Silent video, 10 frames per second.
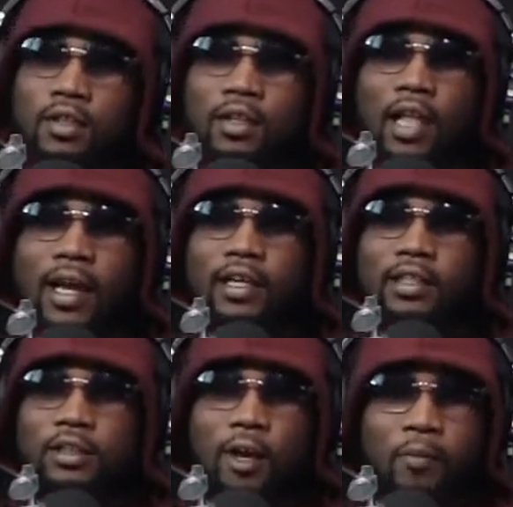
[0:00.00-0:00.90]
Like,
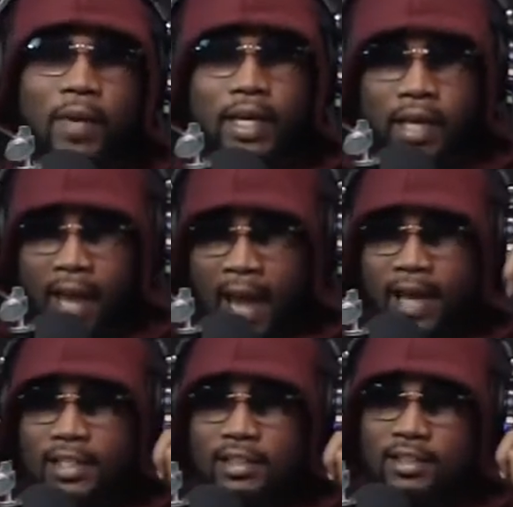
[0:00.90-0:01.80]
start making
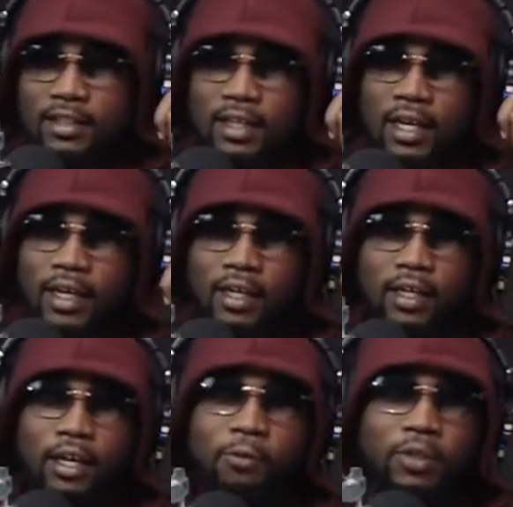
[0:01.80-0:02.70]
hats, and
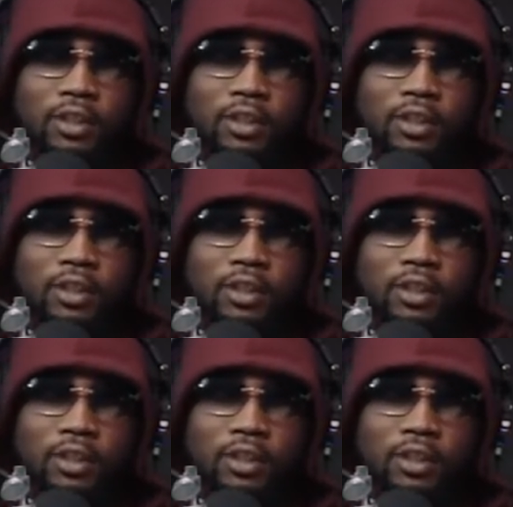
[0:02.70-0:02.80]
it was